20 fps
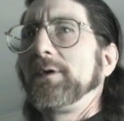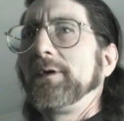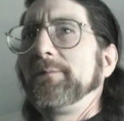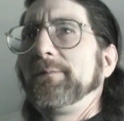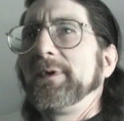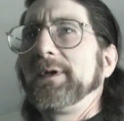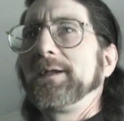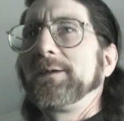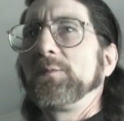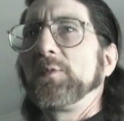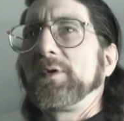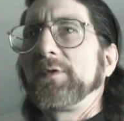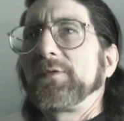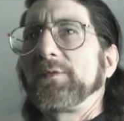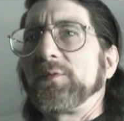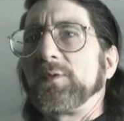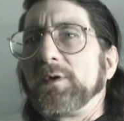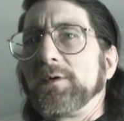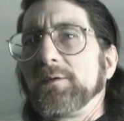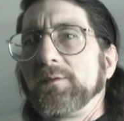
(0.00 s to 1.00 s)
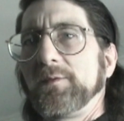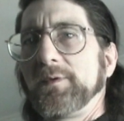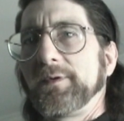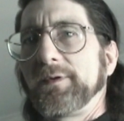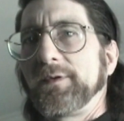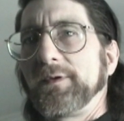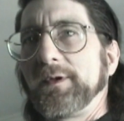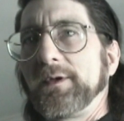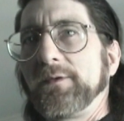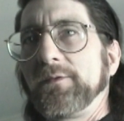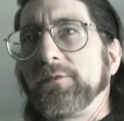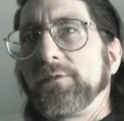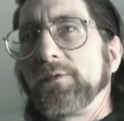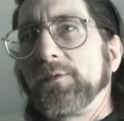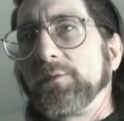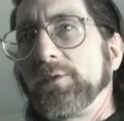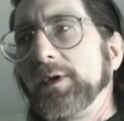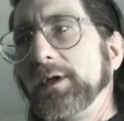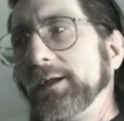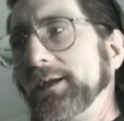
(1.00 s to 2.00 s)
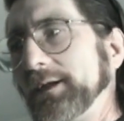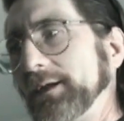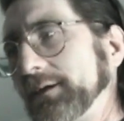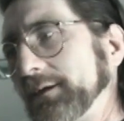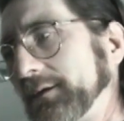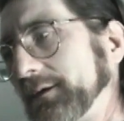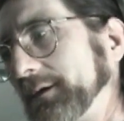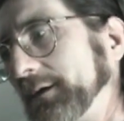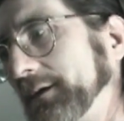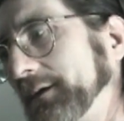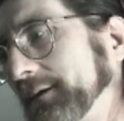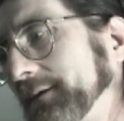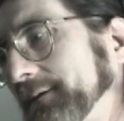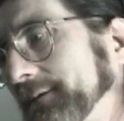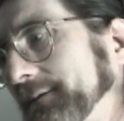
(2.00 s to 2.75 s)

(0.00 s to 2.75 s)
I mean, what's wrong with things the way they are?